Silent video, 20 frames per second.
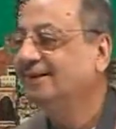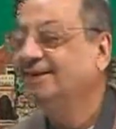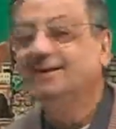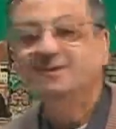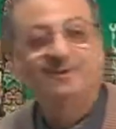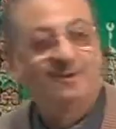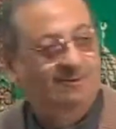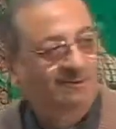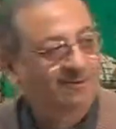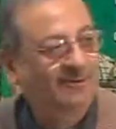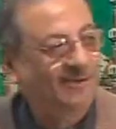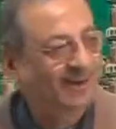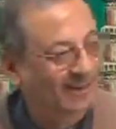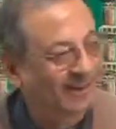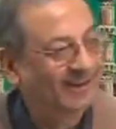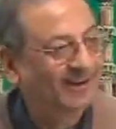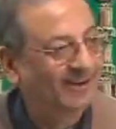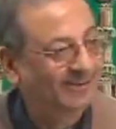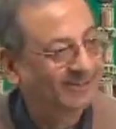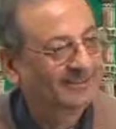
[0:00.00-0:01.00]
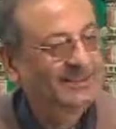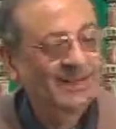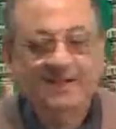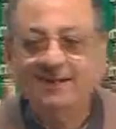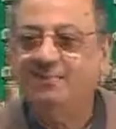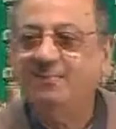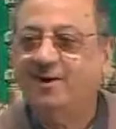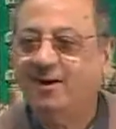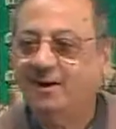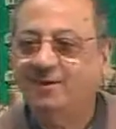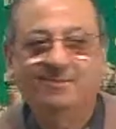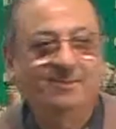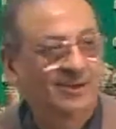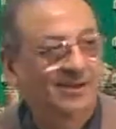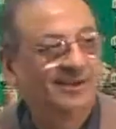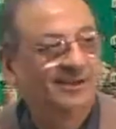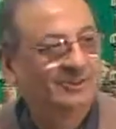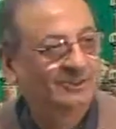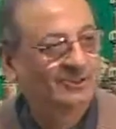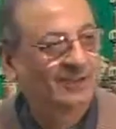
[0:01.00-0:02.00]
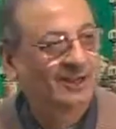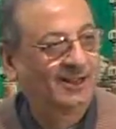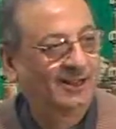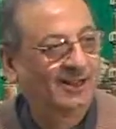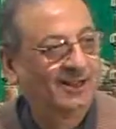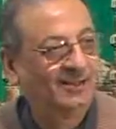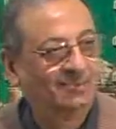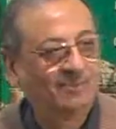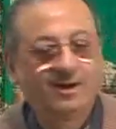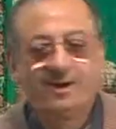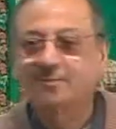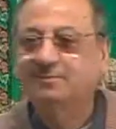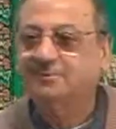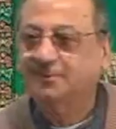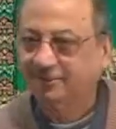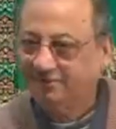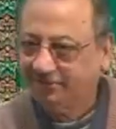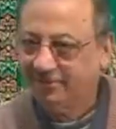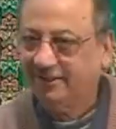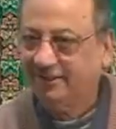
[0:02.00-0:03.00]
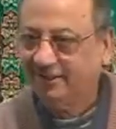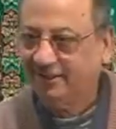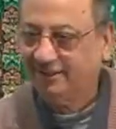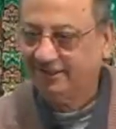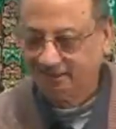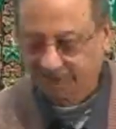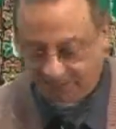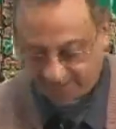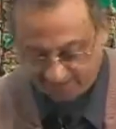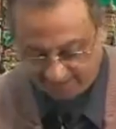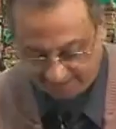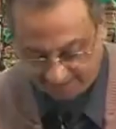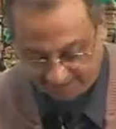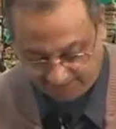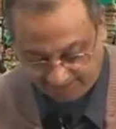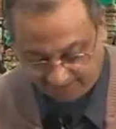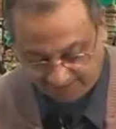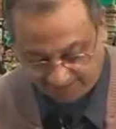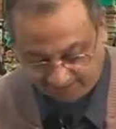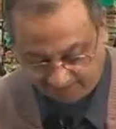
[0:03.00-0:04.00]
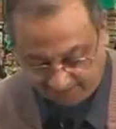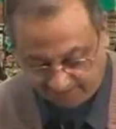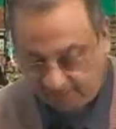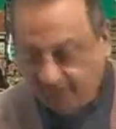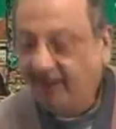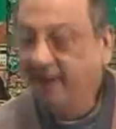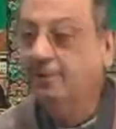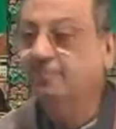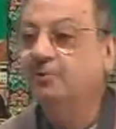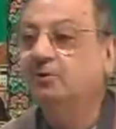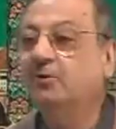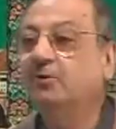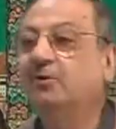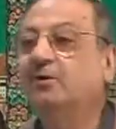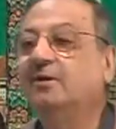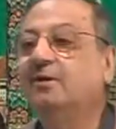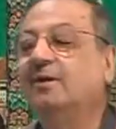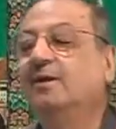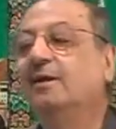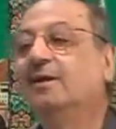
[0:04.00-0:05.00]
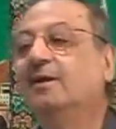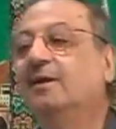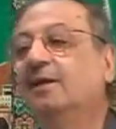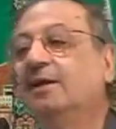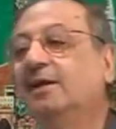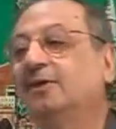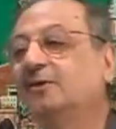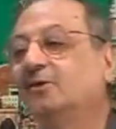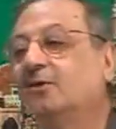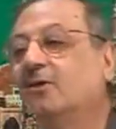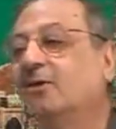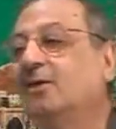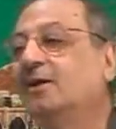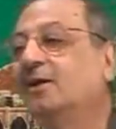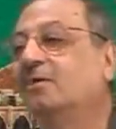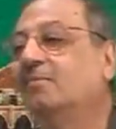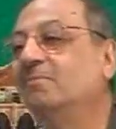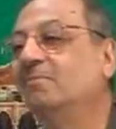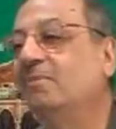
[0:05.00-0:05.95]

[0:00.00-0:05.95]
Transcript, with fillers: Tafa'il. Say bab, inshallah. Bab tafa'il. Say. It will help you later on in